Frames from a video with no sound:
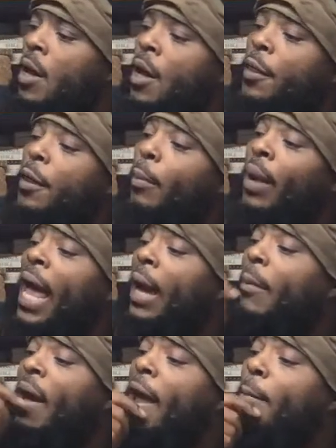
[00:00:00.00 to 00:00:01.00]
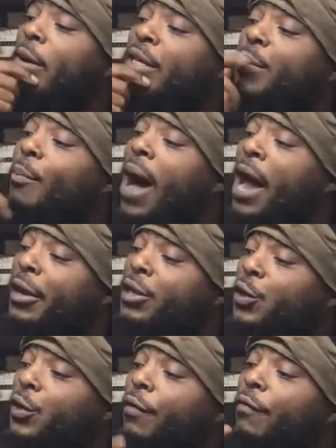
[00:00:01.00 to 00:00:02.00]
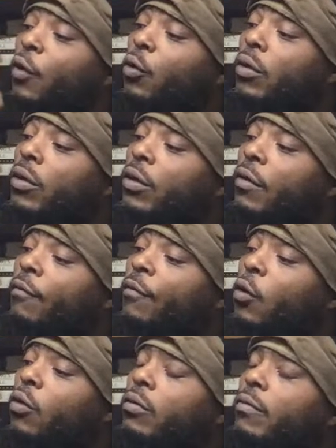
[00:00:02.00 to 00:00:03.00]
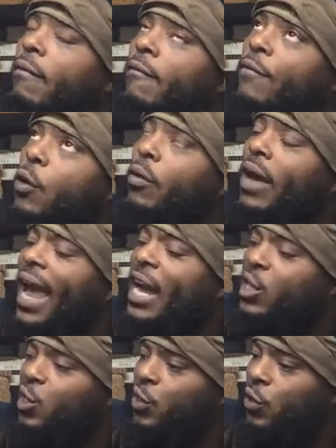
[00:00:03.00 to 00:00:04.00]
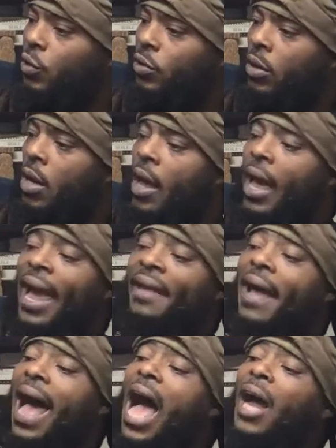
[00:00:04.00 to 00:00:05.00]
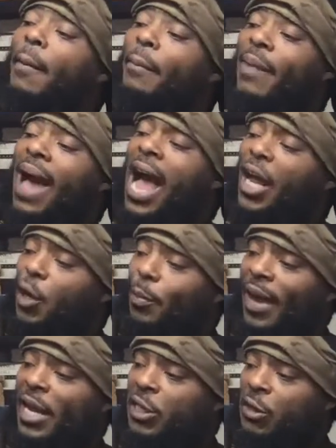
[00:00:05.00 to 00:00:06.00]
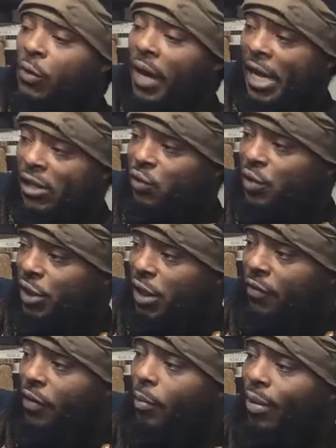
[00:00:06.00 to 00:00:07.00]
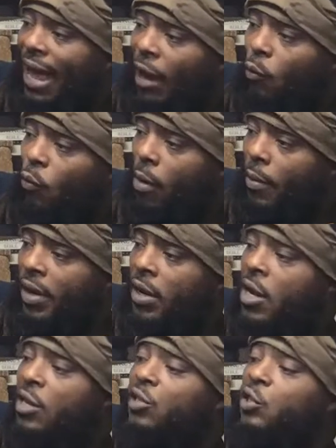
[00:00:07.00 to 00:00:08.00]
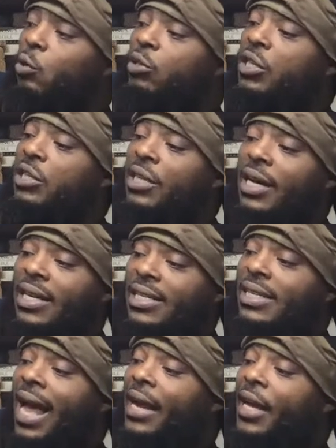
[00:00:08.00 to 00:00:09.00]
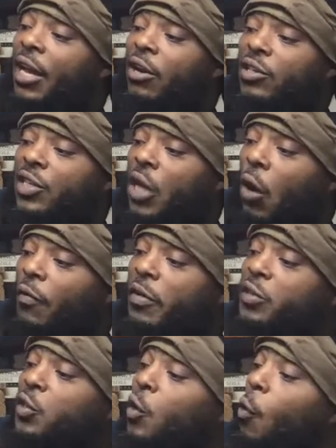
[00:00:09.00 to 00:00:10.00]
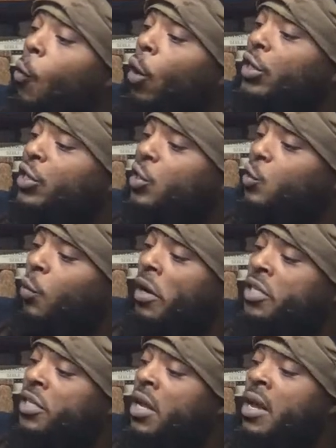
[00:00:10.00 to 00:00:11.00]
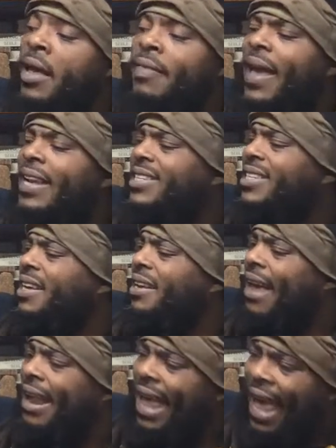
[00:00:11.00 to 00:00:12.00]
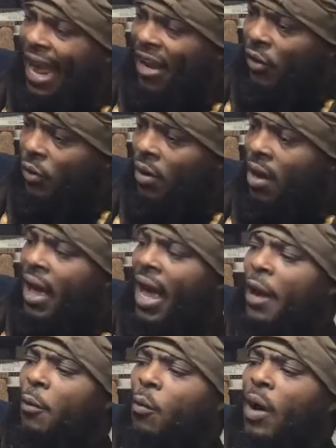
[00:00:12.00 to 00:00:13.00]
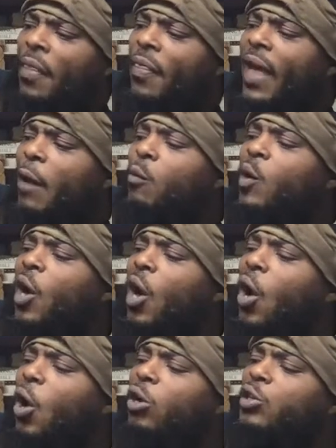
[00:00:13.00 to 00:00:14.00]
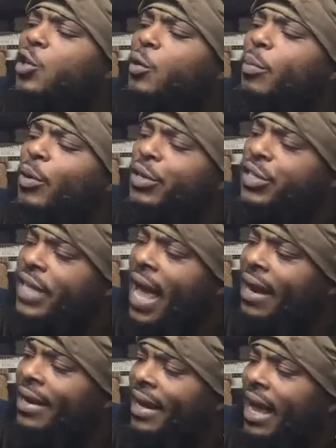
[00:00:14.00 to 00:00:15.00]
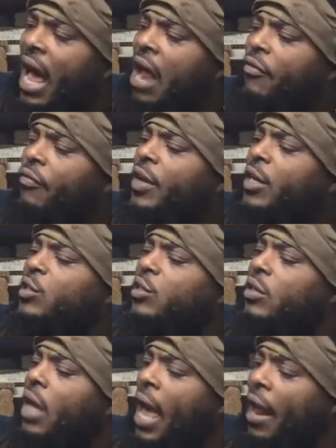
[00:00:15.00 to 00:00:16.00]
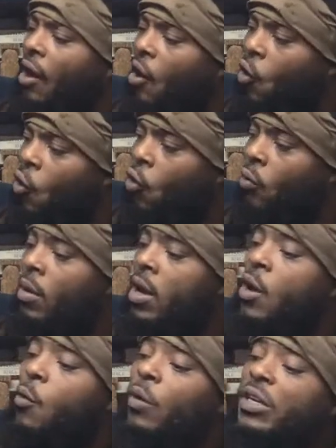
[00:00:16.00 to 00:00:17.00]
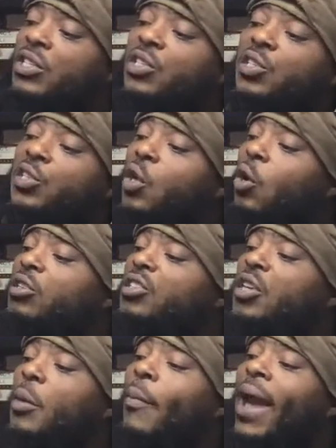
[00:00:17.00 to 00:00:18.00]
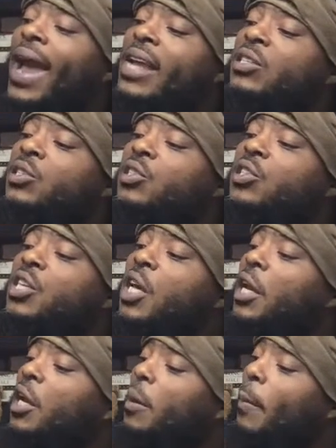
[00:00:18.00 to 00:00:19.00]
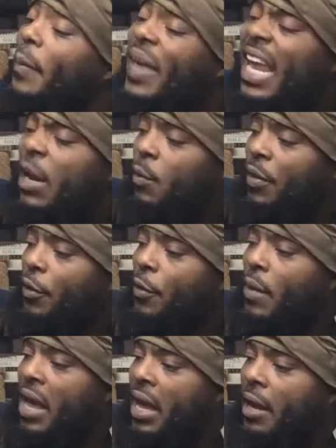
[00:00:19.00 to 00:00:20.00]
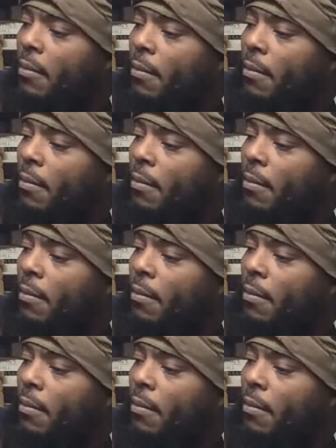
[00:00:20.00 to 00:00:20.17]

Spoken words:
The black man must monitor the vocational and occupational interests of the black woman so she does not get herself into a work situation that she cannot handle and one that will cause her personality conflict at home when she starts to imagine she can compete with her man.